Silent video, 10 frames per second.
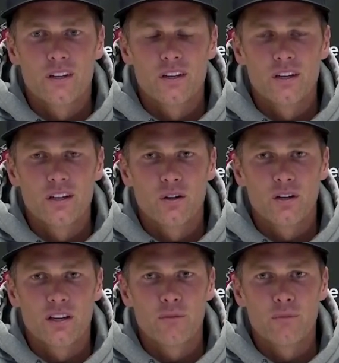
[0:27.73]
you know,
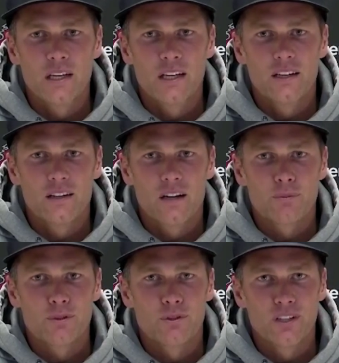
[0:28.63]
given me an
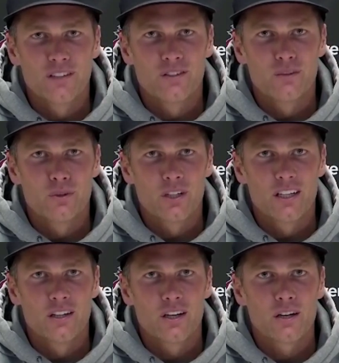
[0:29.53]
opportunity to
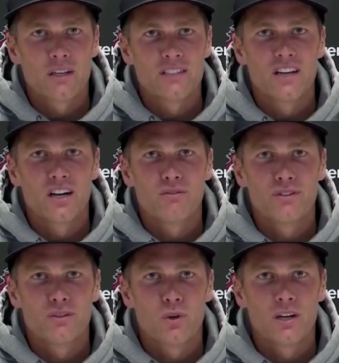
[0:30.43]
really look at myself
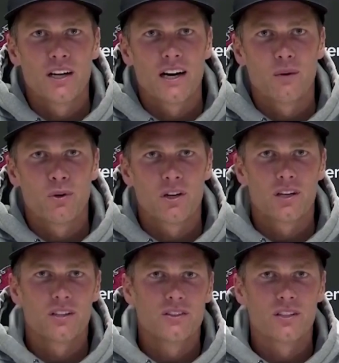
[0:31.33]
and what I want to
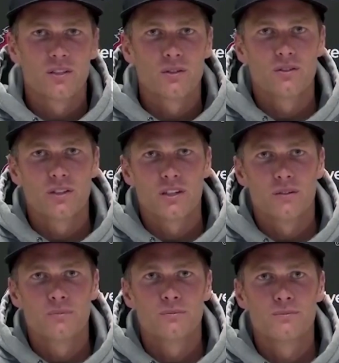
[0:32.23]
continue
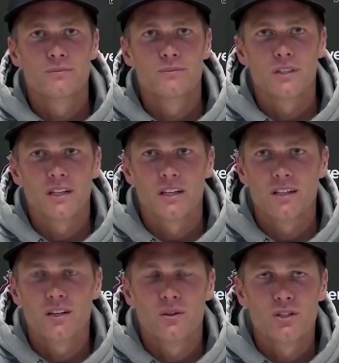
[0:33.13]
to, uh,
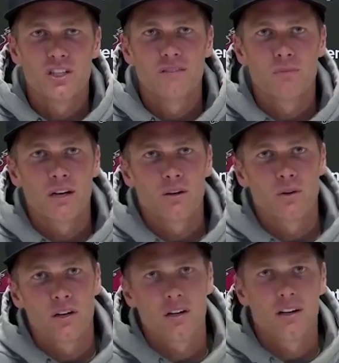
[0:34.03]
you know, achieve in my
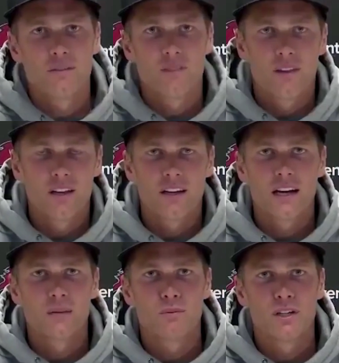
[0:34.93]
career and think that
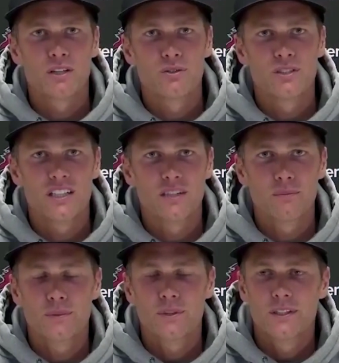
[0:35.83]
I can bring to a
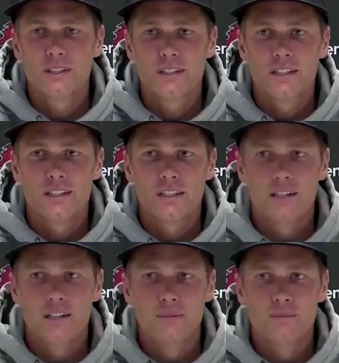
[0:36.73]
team.
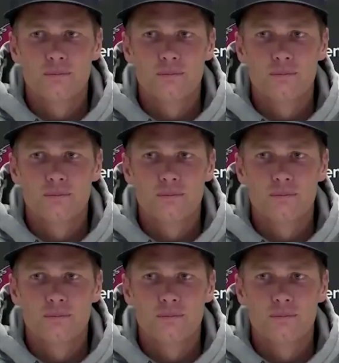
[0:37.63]
Um,